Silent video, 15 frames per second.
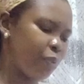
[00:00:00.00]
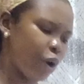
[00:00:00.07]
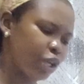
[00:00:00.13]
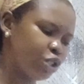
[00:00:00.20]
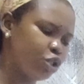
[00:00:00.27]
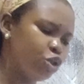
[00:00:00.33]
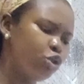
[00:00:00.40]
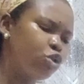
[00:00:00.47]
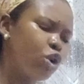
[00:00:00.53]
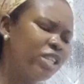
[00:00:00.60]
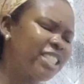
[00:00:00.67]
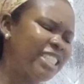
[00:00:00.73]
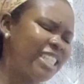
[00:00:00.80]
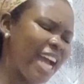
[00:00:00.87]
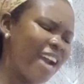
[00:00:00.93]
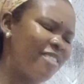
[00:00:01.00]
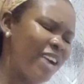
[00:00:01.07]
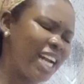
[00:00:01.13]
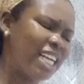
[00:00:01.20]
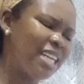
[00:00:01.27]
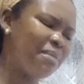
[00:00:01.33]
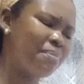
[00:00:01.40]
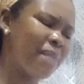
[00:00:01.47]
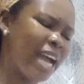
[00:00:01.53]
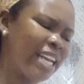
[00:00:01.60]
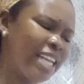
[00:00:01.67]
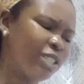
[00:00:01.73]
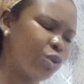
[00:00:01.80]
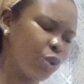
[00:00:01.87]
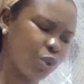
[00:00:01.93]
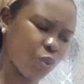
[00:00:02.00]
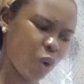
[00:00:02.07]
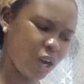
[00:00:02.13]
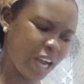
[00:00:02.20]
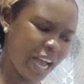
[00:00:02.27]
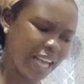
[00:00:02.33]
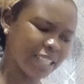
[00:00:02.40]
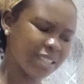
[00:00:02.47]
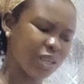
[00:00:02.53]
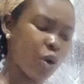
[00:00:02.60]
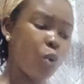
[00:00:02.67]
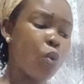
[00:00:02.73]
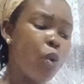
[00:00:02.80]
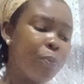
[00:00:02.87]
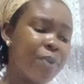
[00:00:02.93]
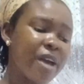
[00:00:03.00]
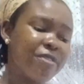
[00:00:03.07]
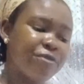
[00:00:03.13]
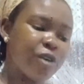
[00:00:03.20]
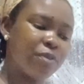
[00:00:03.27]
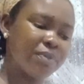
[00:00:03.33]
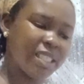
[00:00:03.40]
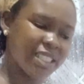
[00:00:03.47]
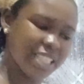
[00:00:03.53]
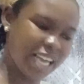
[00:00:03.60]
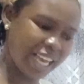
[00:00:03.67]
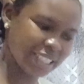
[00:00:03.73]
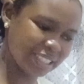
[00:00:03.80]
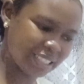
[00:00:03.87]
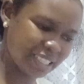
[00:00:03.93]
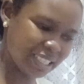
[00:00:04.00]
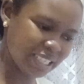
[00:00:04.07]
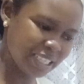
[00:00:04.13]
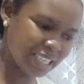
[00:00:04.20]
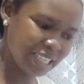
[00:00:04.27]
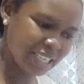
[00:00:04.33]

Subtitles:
But you don't directly manage those workers who perform the task.